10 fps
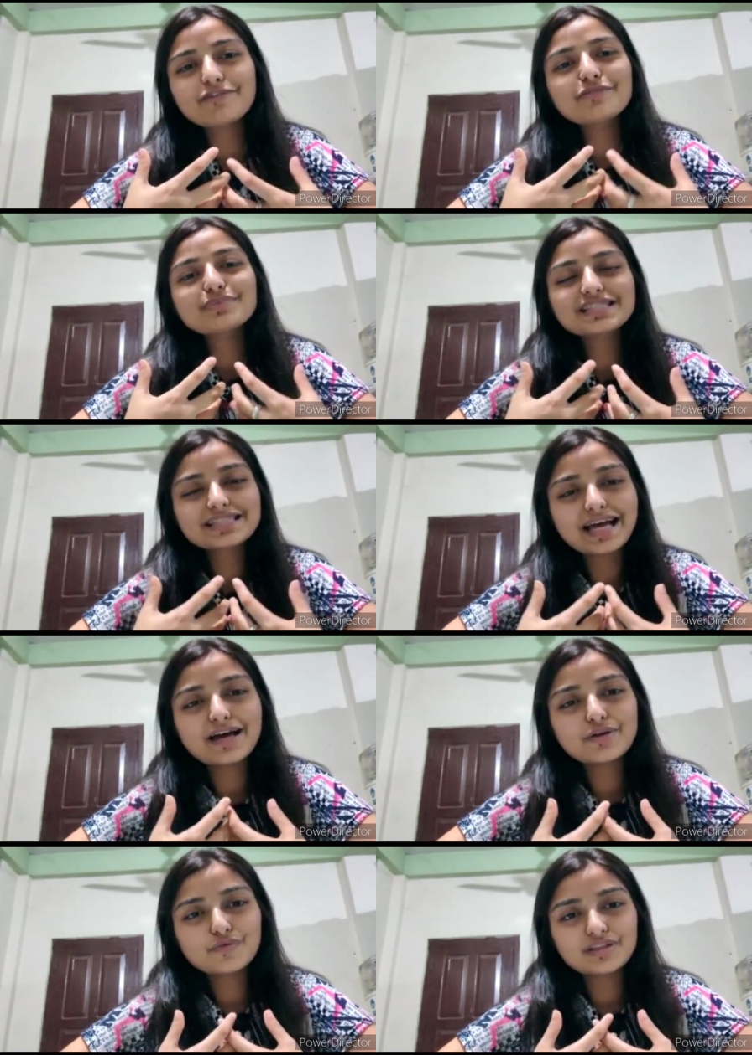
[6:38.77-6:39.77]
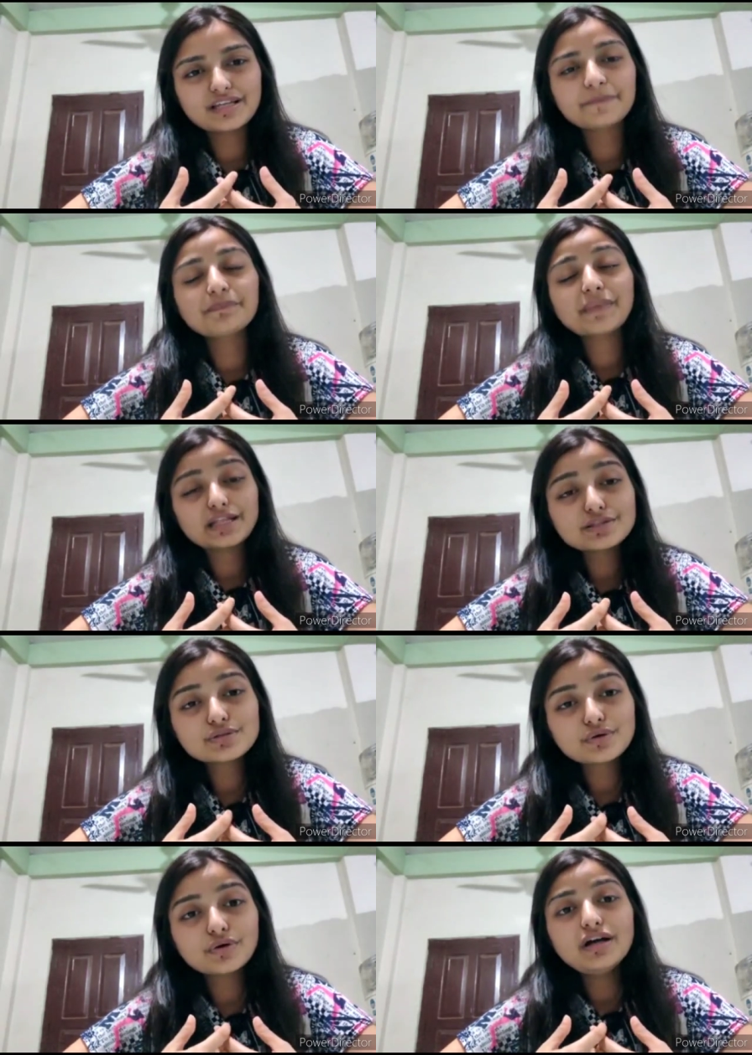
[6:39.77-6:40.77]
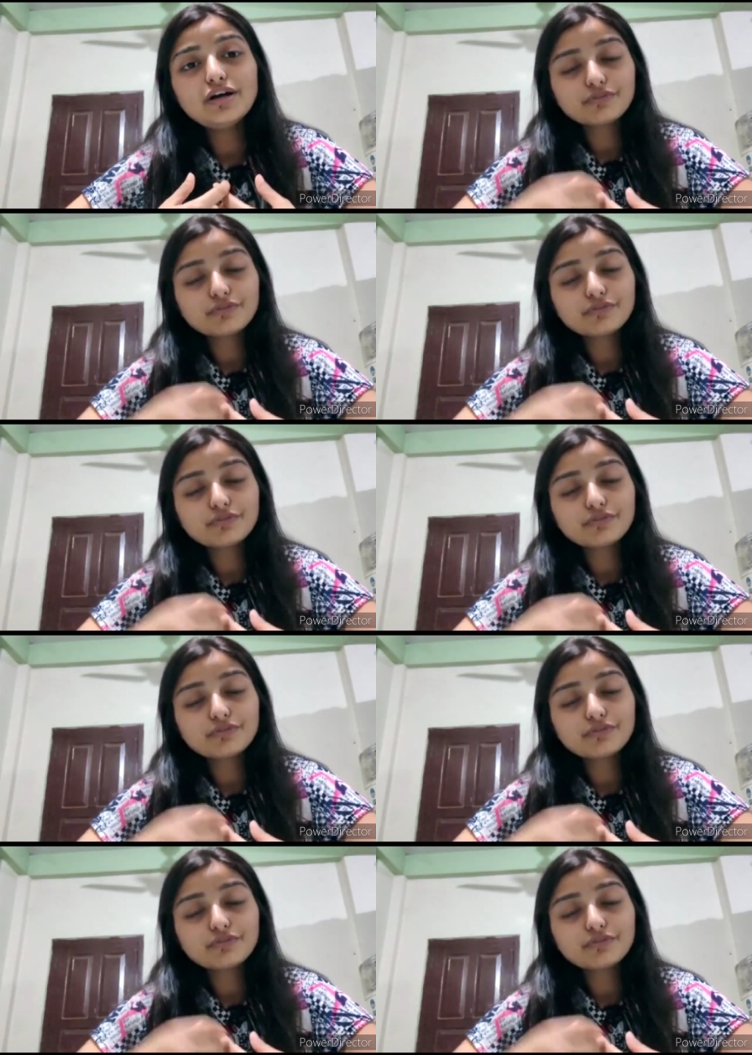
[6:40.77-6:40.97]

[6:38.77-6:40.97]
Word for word: never be sad over there and so